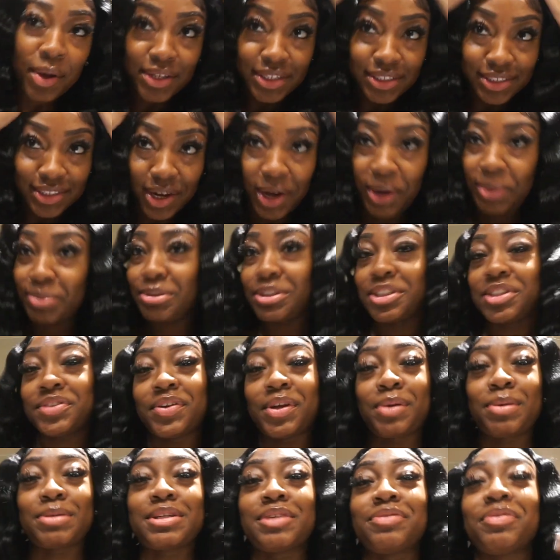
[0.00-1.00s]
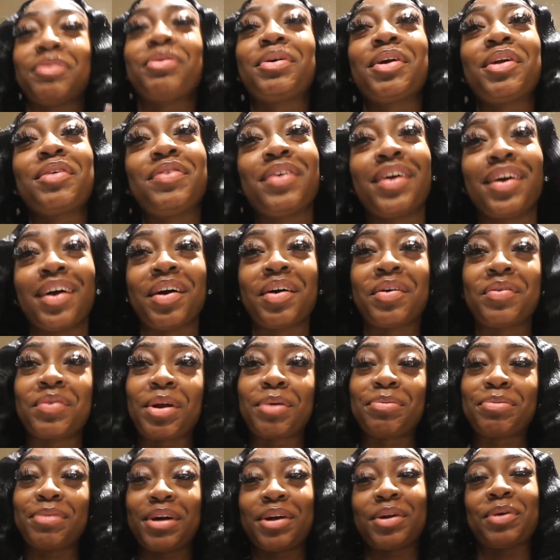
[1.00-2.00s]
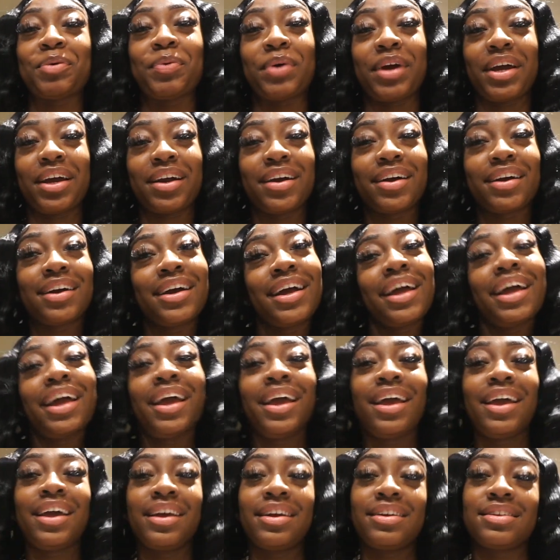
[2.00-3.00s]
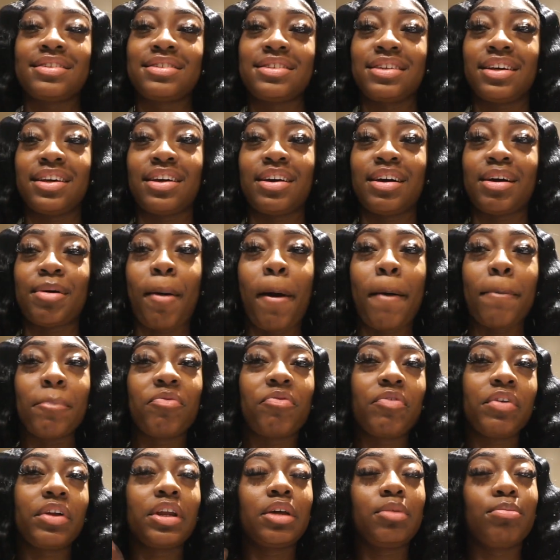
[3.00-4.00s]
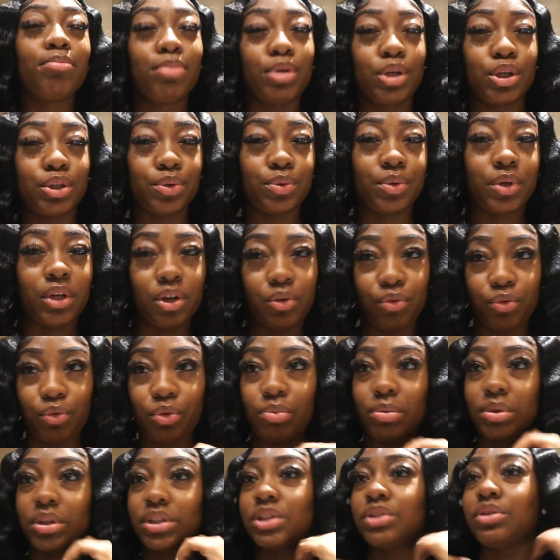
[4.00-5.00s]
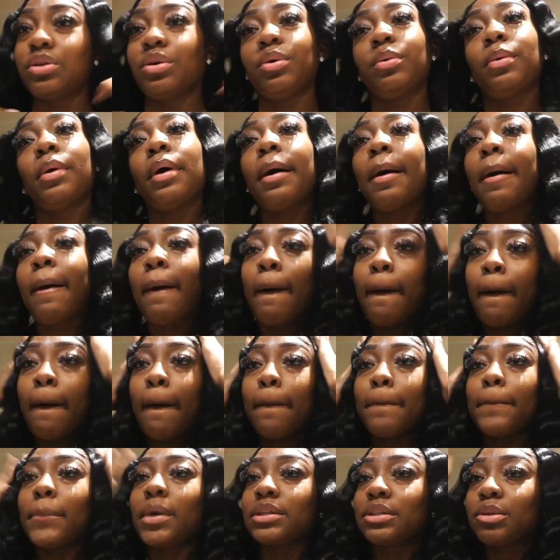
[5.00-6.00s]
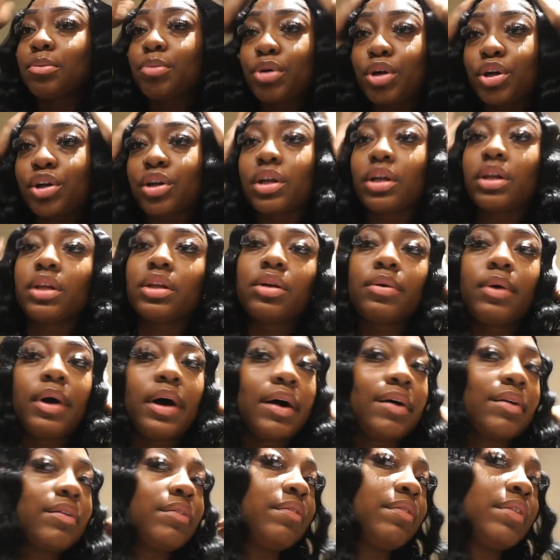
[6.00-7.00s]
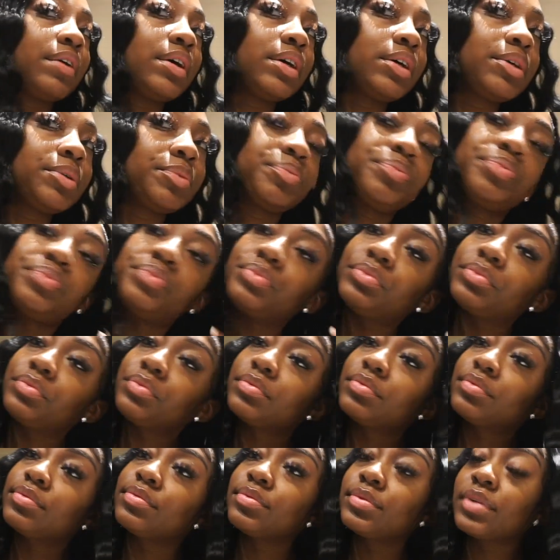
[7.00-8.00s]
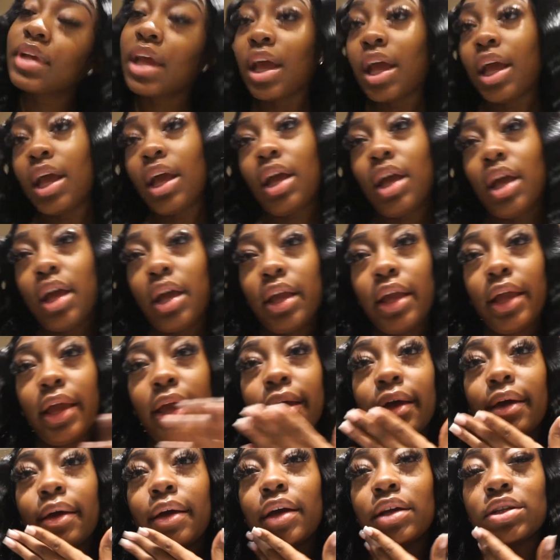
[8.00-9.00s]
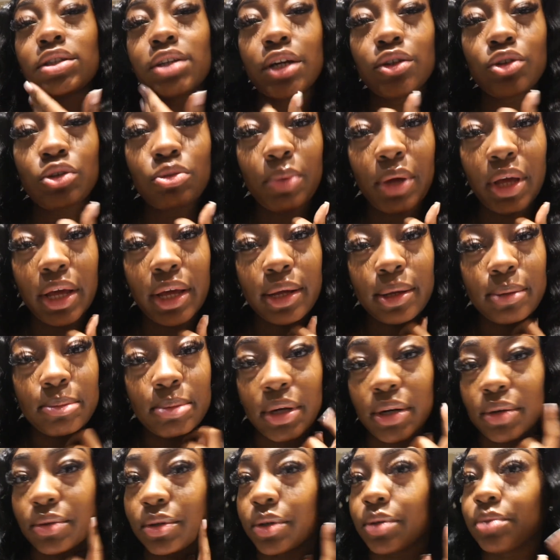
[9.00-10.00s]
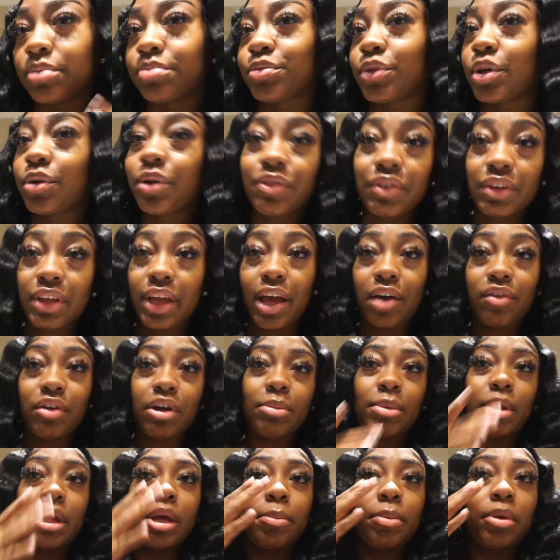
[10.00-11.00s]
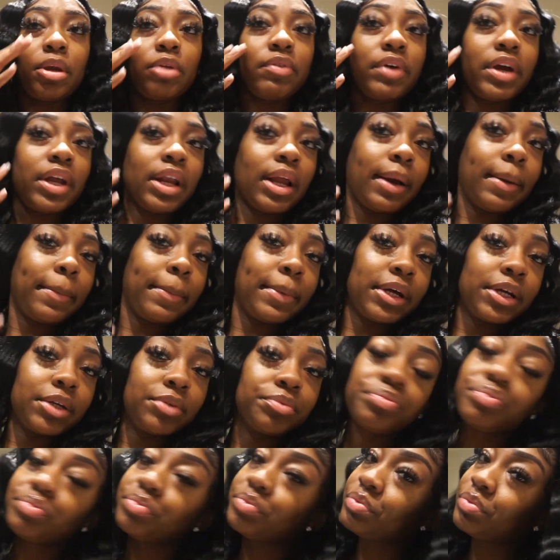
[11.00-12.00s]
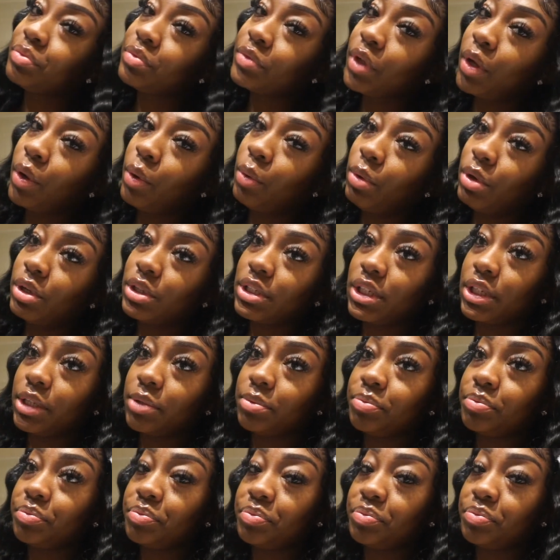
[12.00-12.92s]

Sorry, I'm just feeling myself. I'm gonna figure out what I'm gonna wear. And yeah, I'm feeling blue in Aruba, so I'm about to put on a little outfit. And yeah, and should I do makeup? I don't know. I don't really have any makeup in right now, but we'll see.